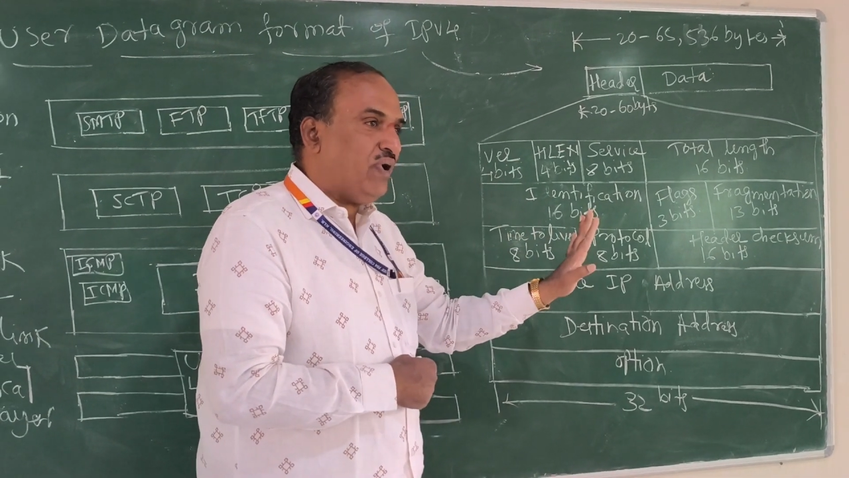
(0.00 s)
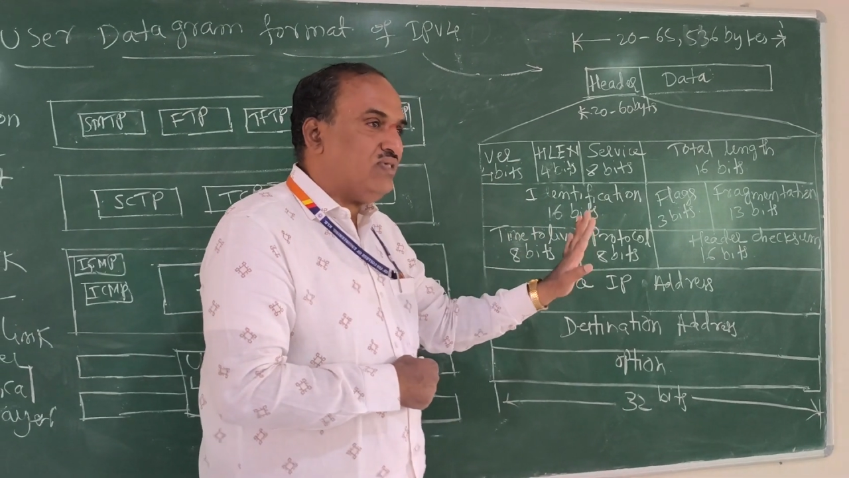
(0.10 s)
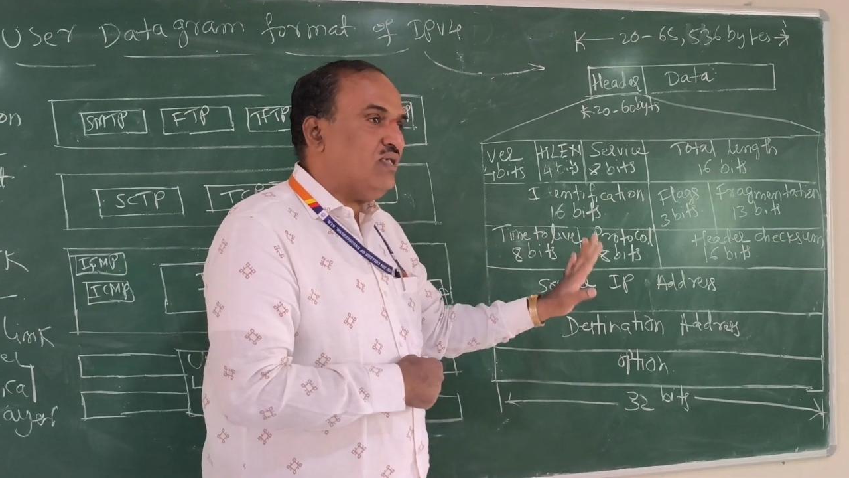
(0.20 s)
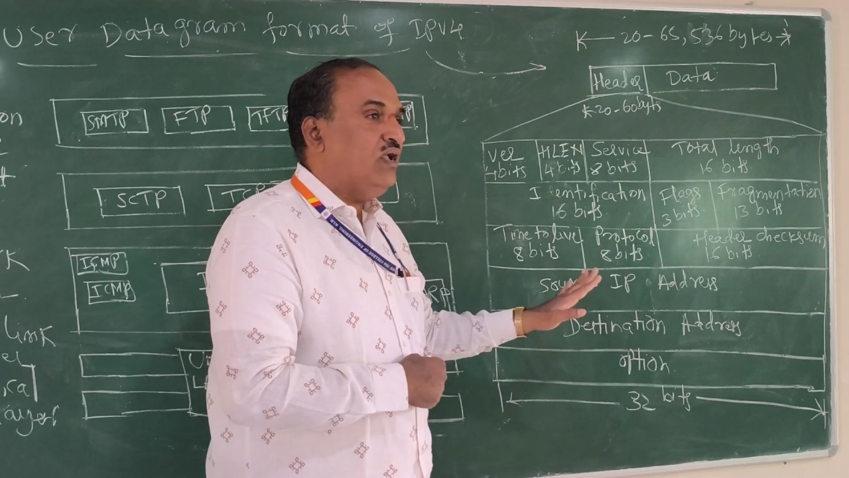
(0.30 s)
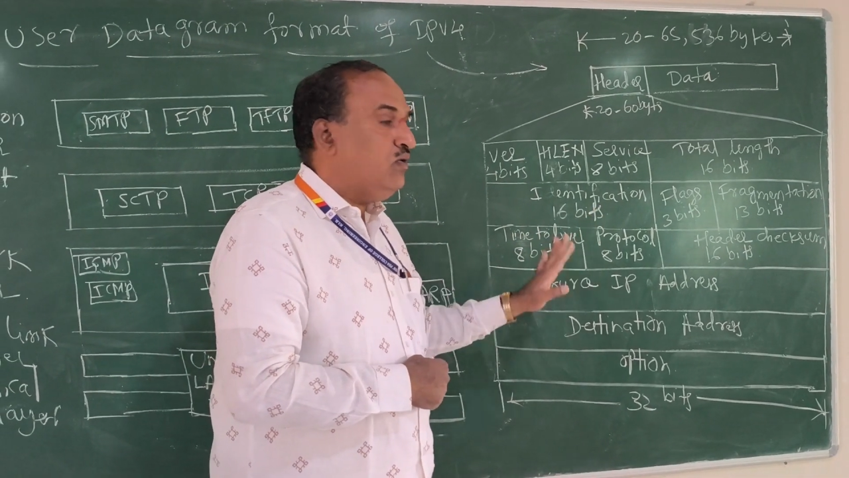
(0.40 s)

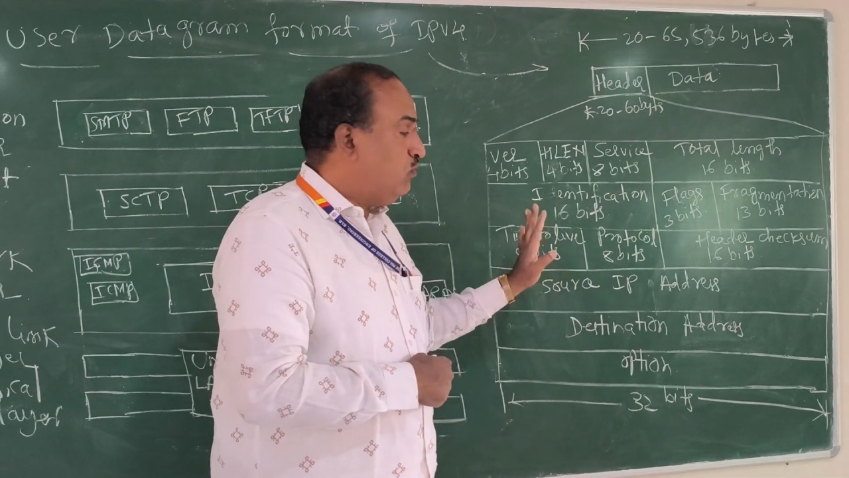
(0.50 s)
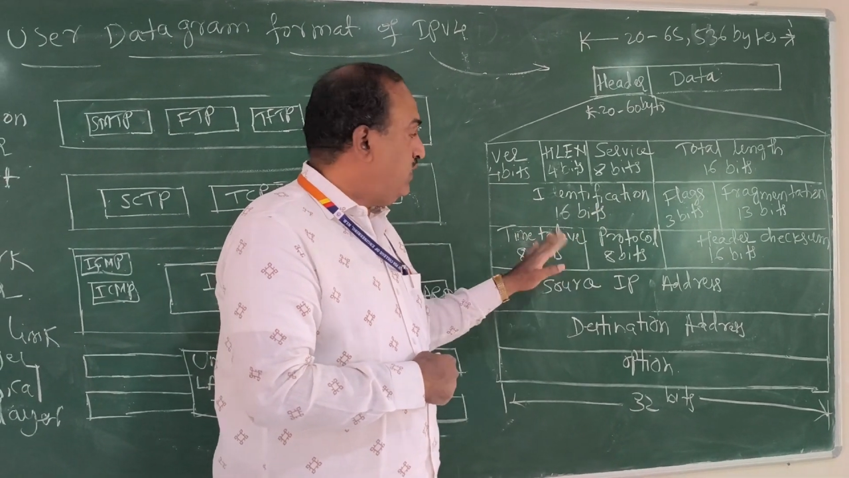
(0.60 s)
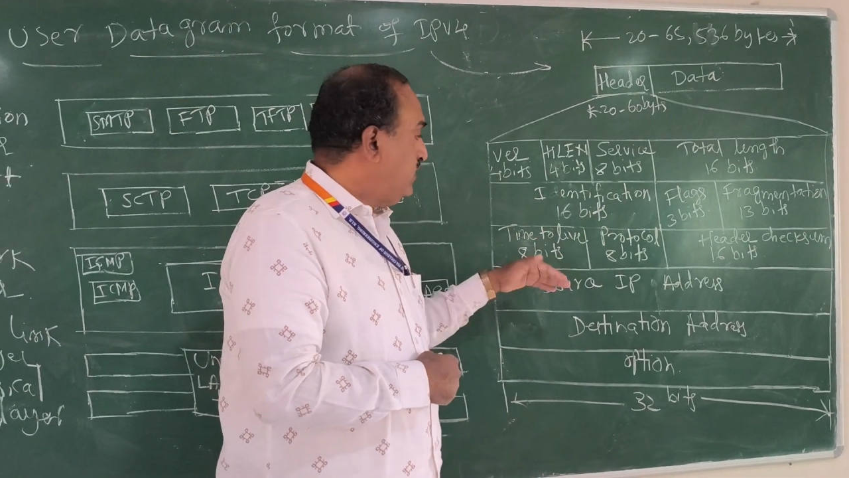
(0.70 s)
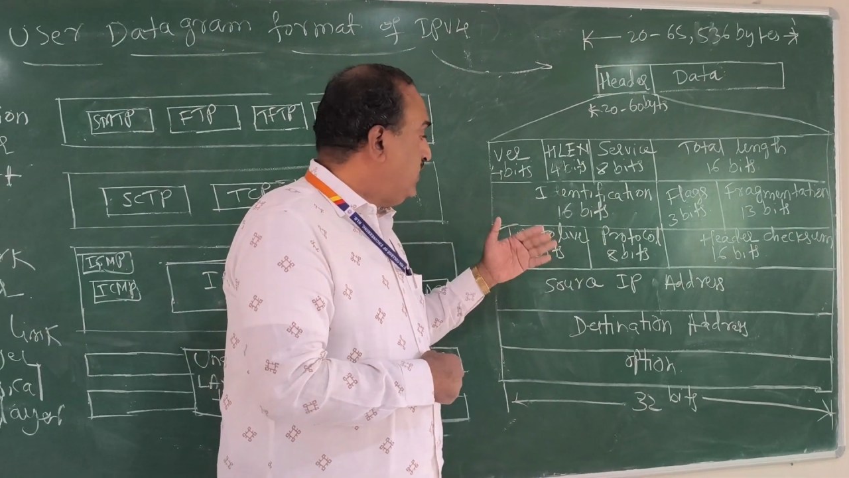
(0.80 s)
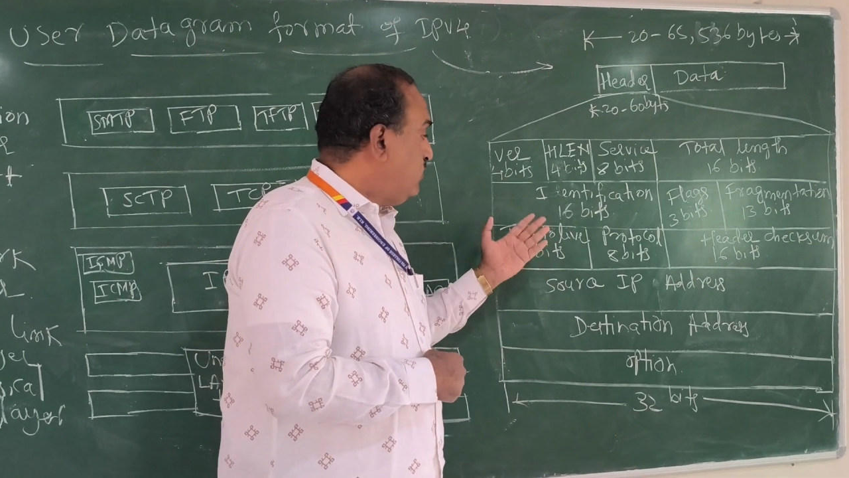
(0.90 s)
pass,
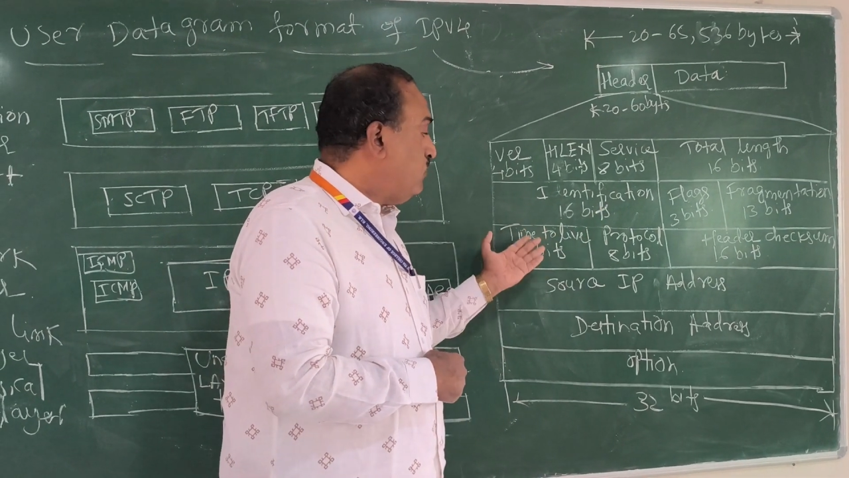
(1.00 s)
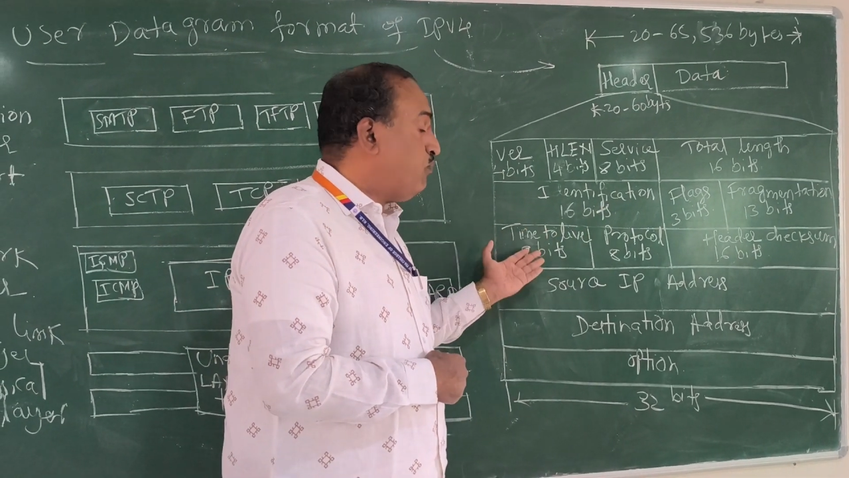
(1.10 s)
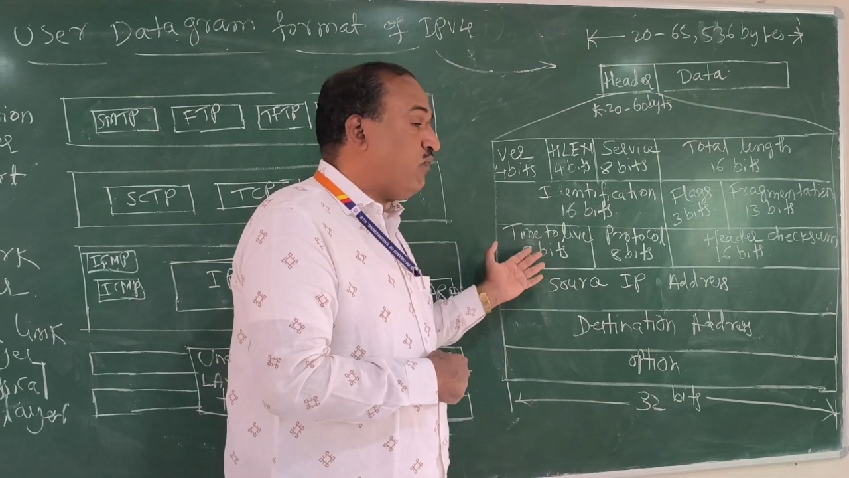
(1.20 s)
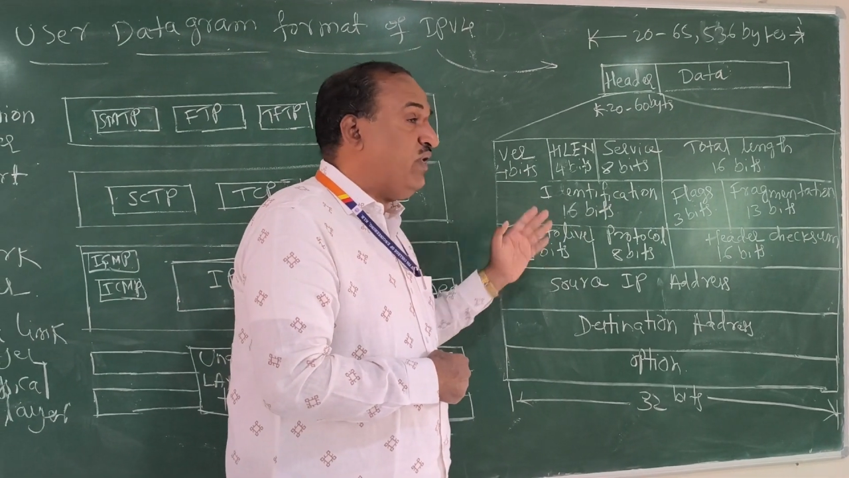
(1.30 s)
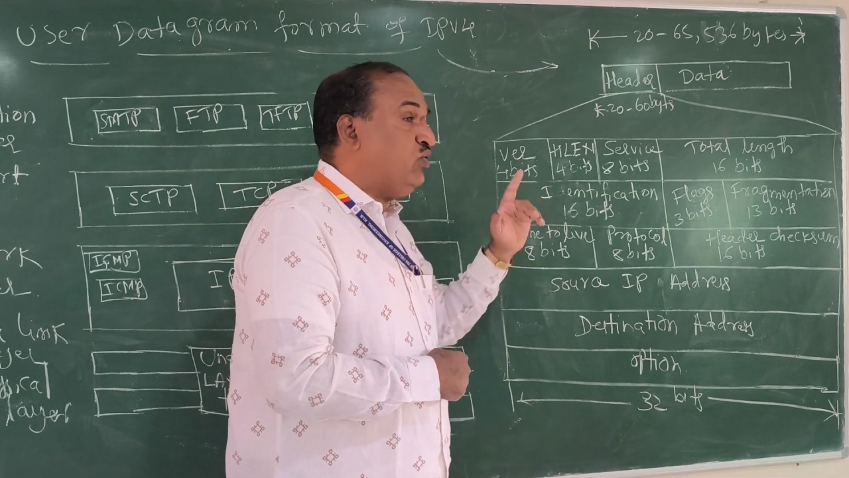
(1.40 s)
but here it
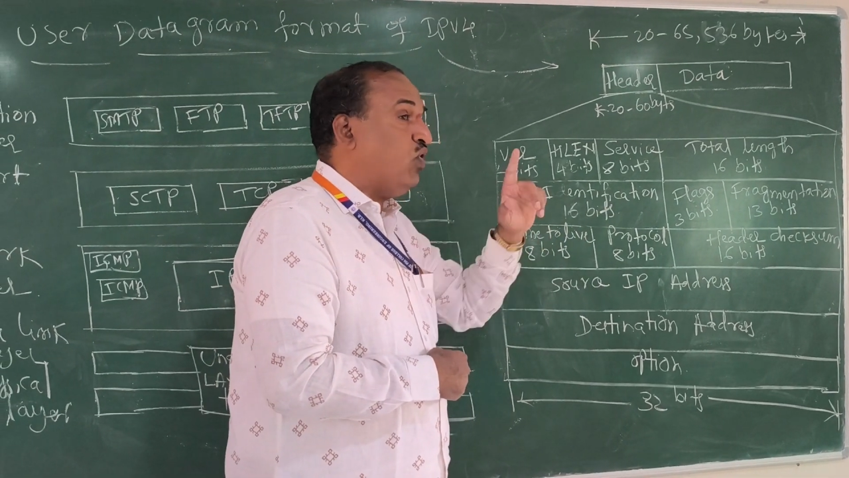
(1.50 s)
will provide